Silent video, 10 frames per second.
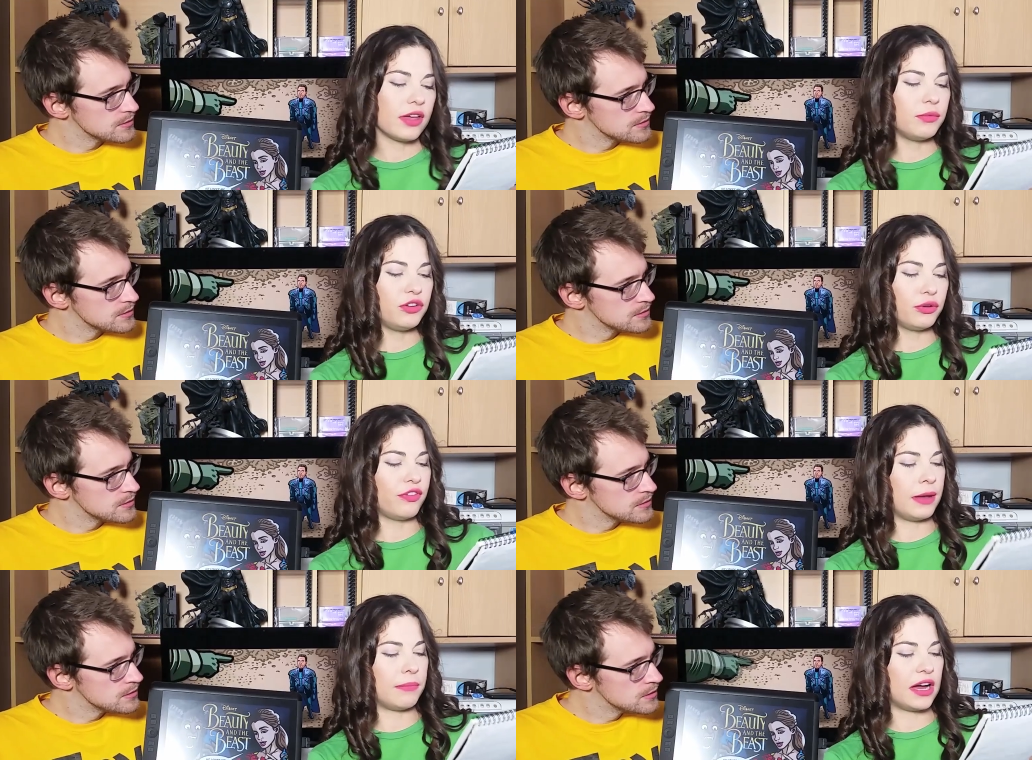Speaker 1: Sandwich
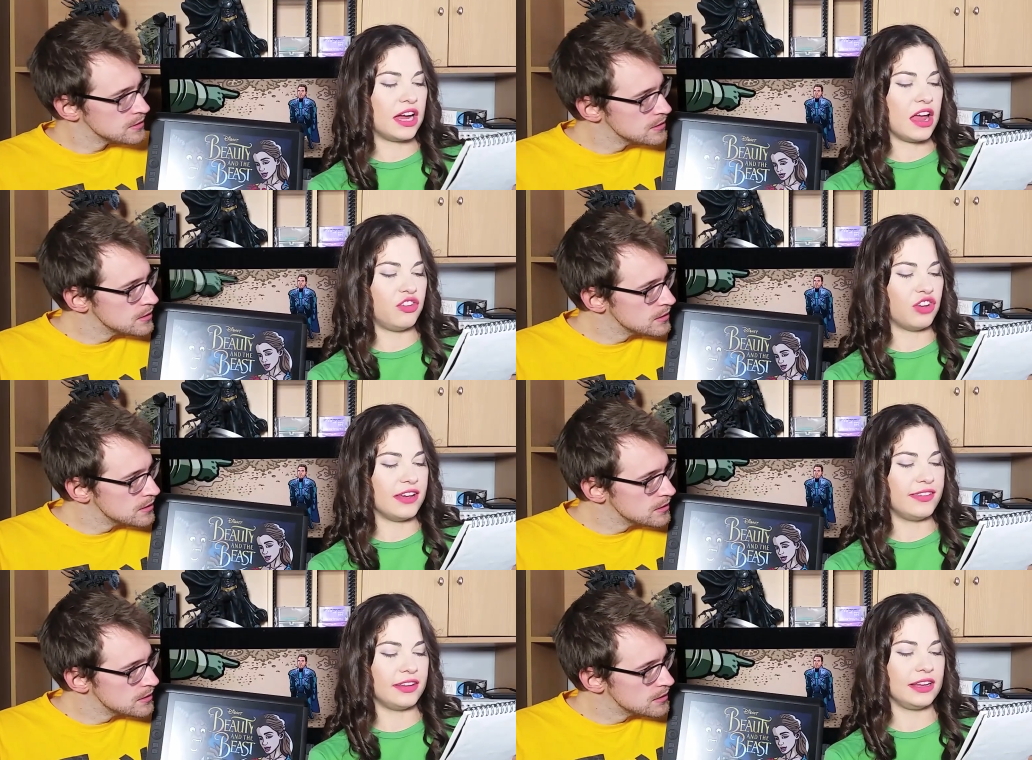was found by
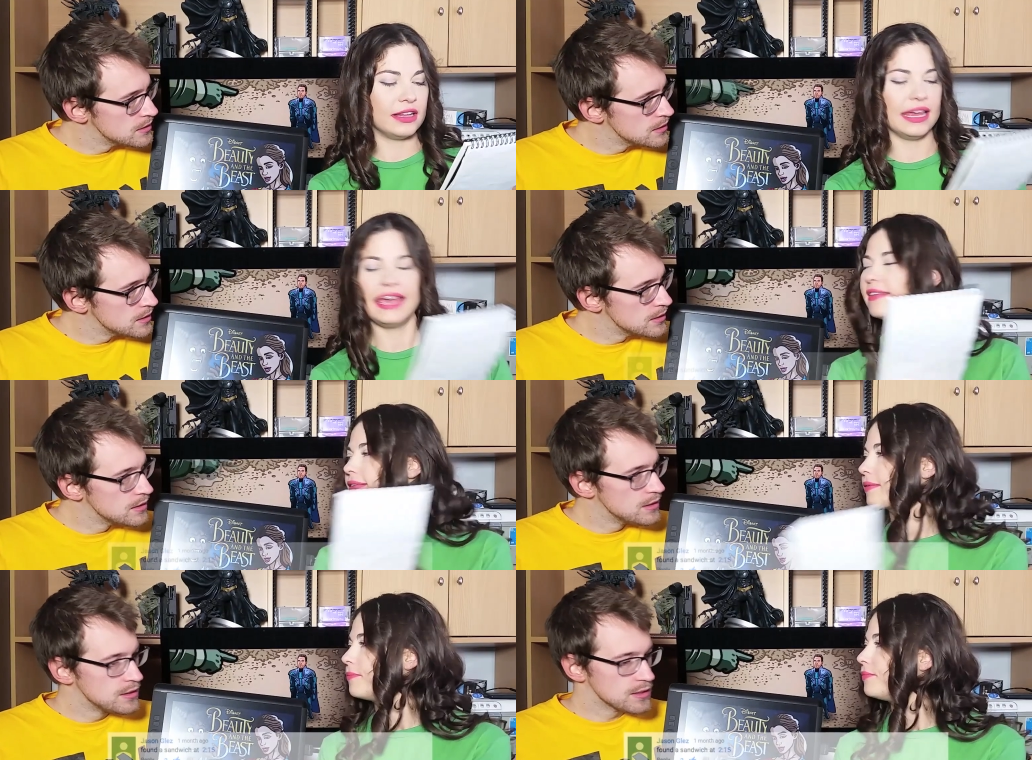Jason Glez.
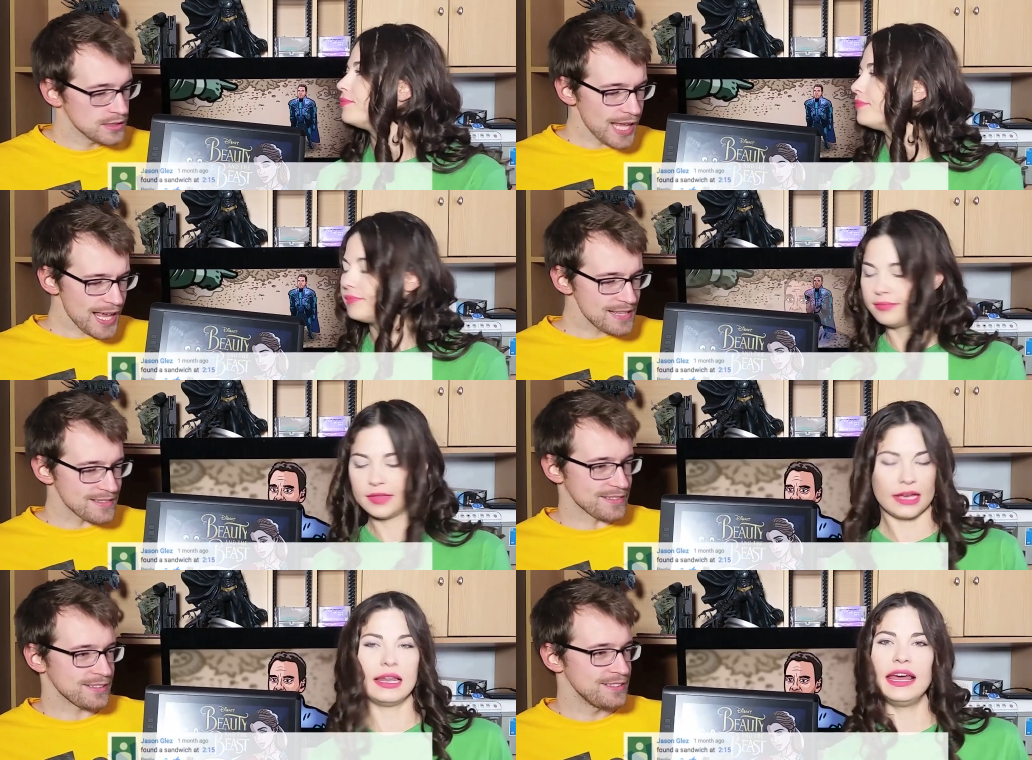
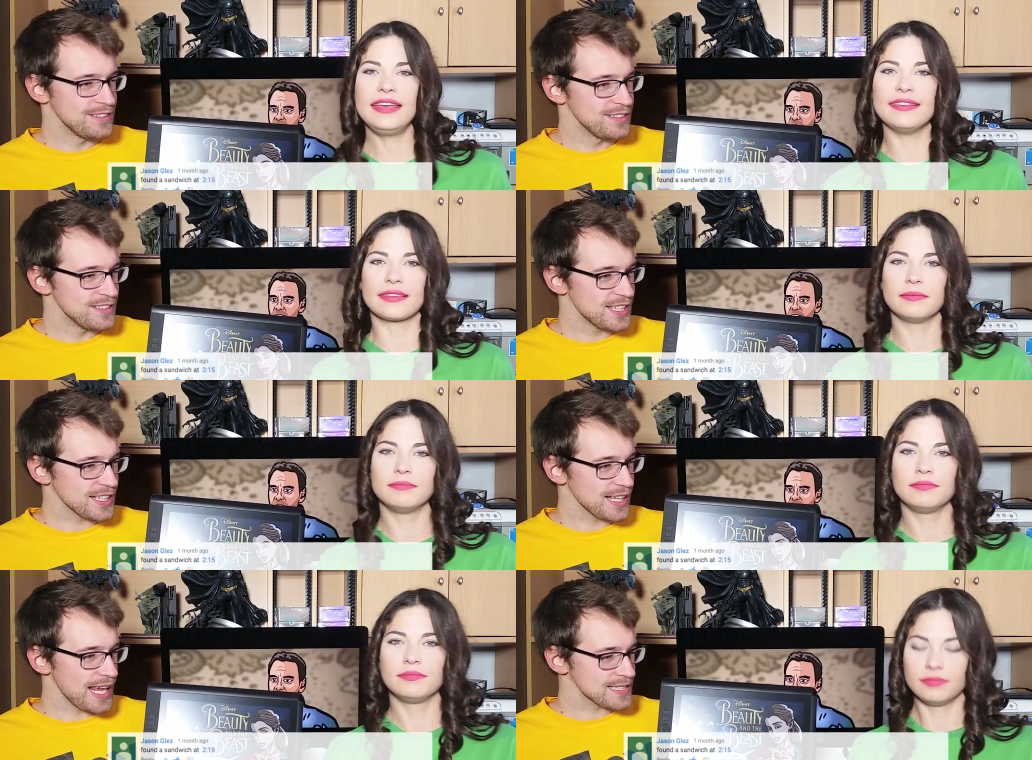Glez! Glez! The
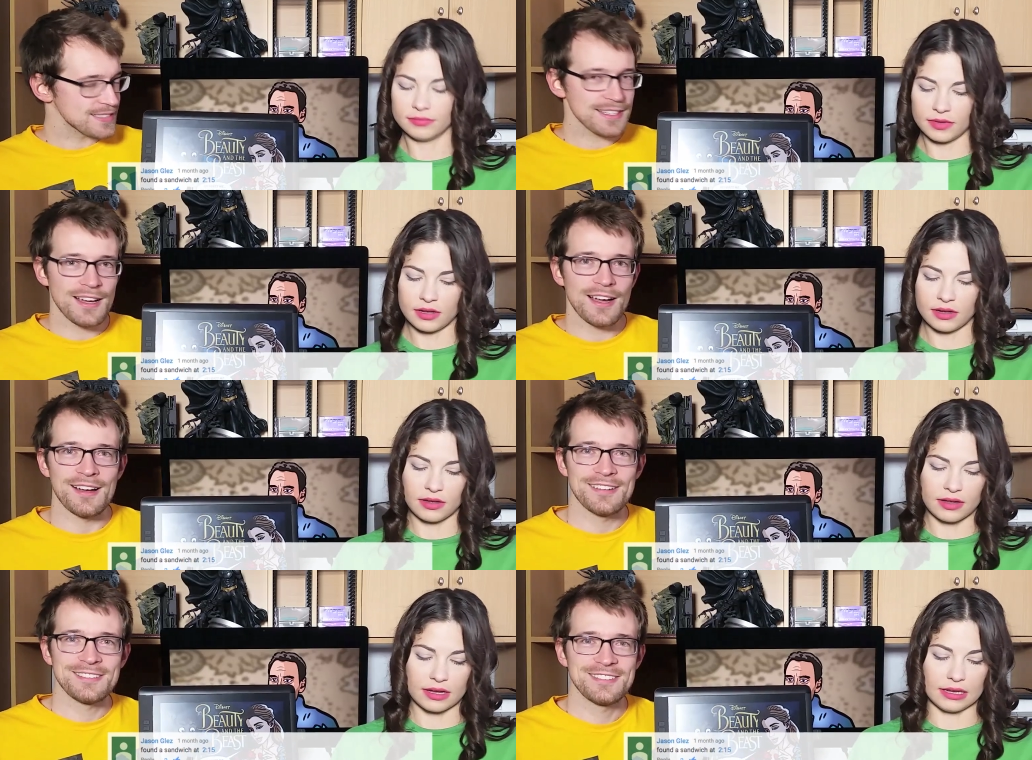Glez
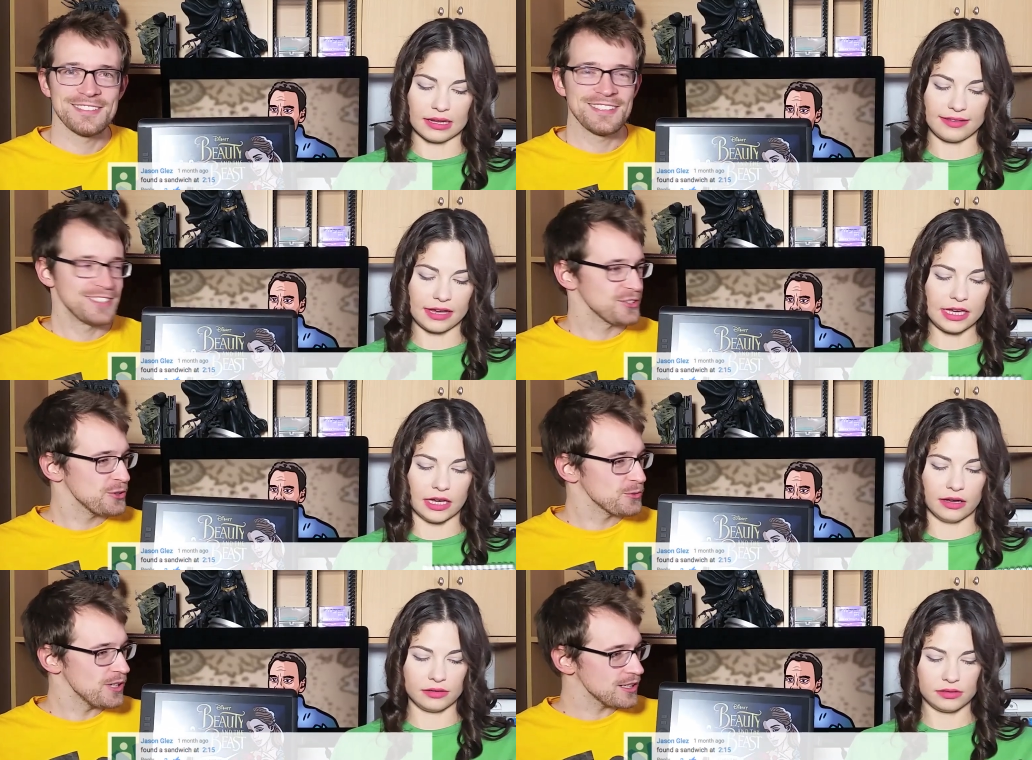star. Glezzy.
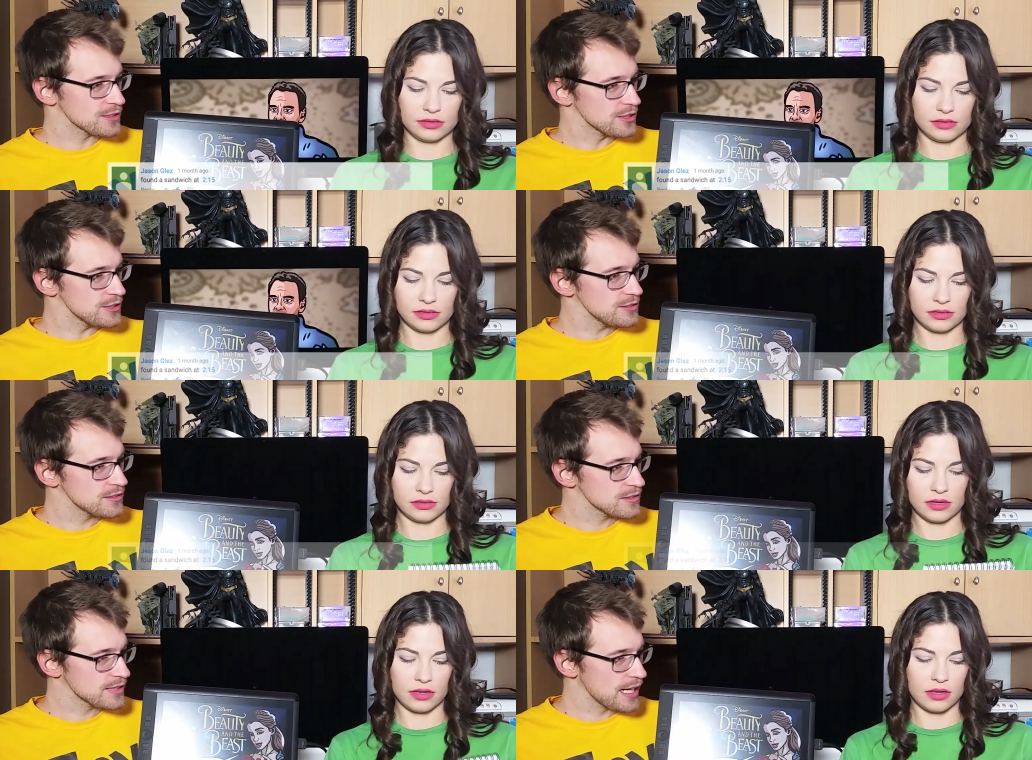Good work, dude.
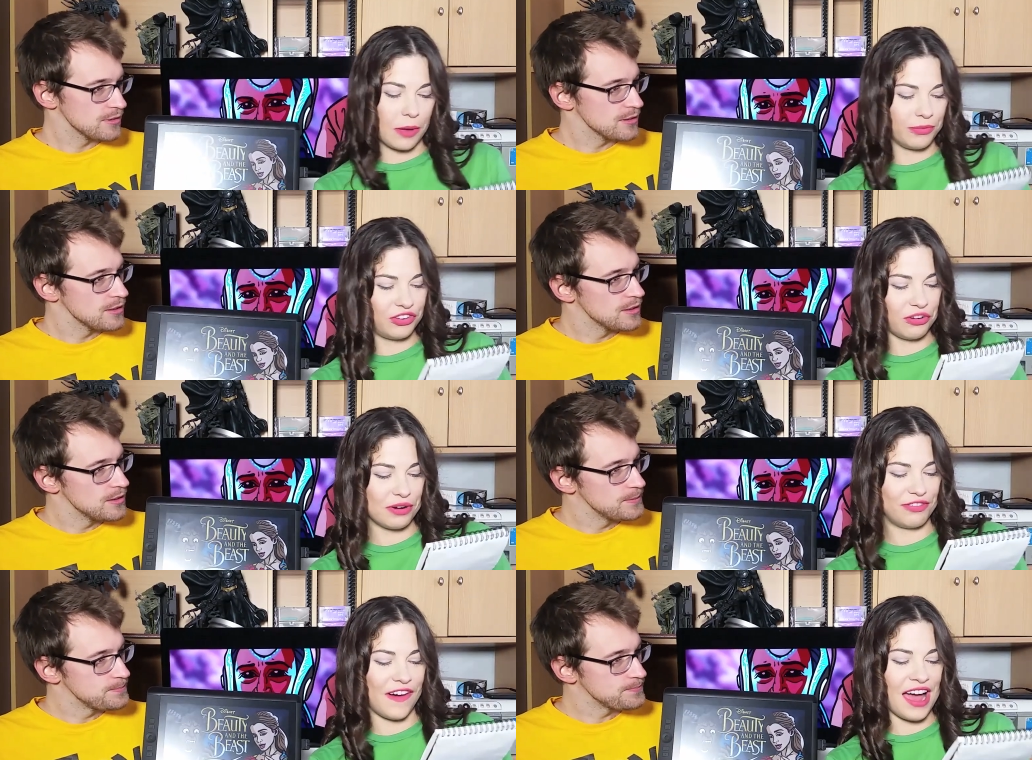Teacups 2
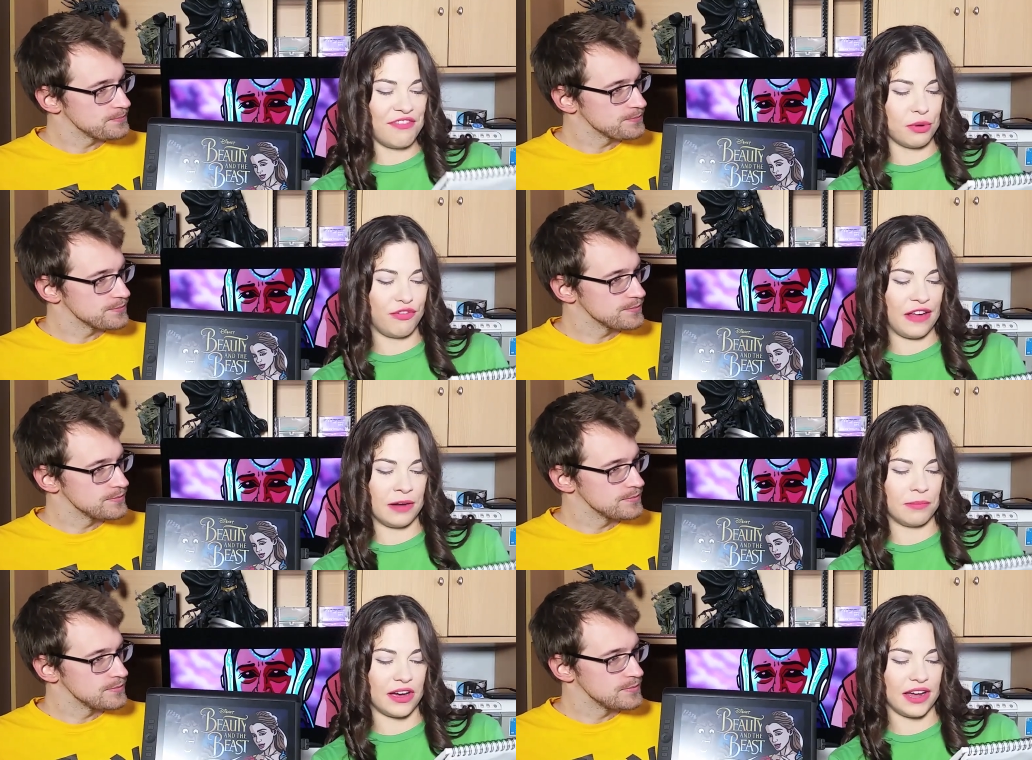and 5 were
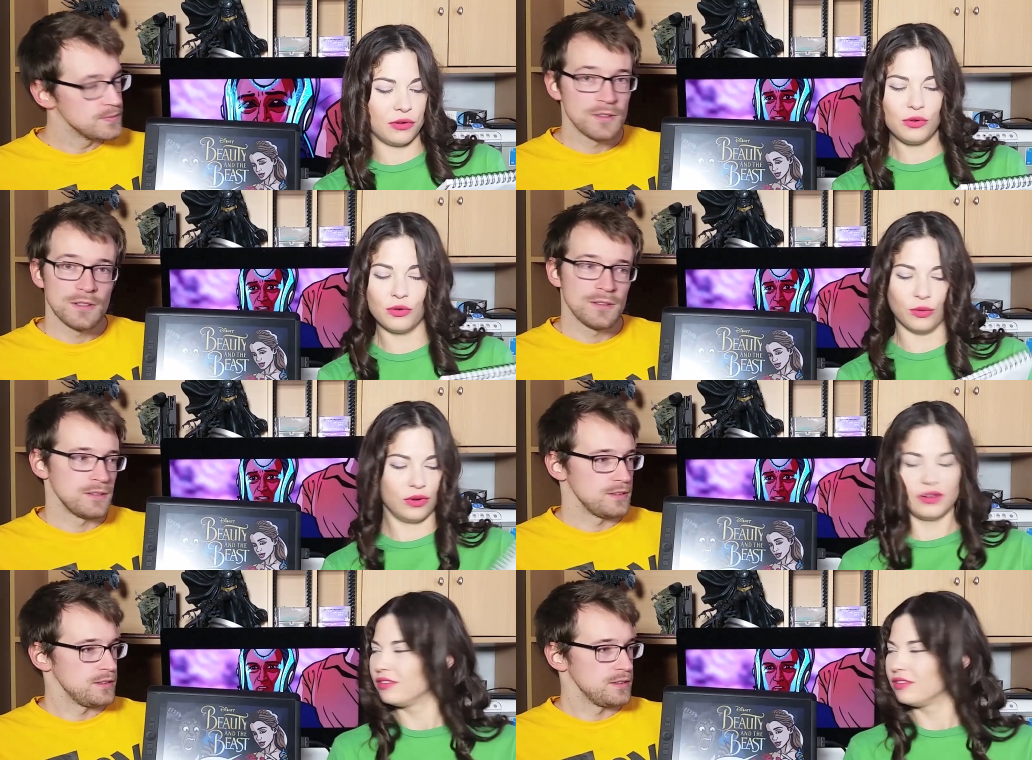found by, ooh,